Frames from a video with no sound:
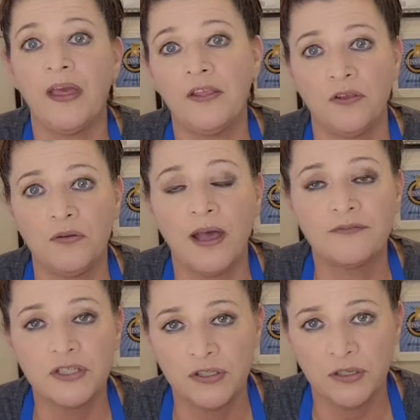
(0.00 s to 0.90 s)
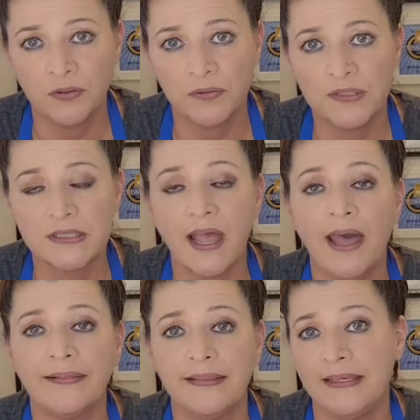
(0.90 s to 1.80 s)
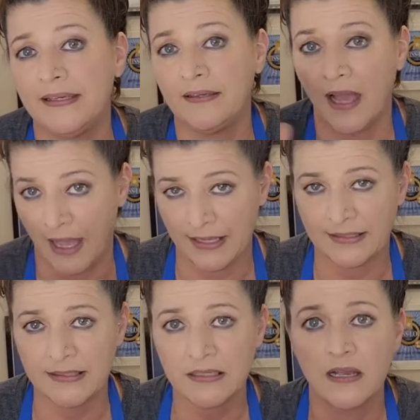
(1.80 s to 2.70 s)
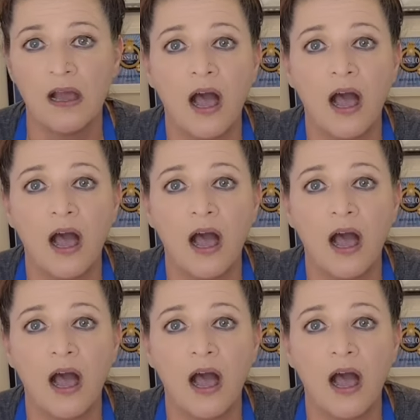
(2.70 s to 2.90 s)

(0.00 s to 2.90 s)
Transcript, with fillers: that you have to use at the end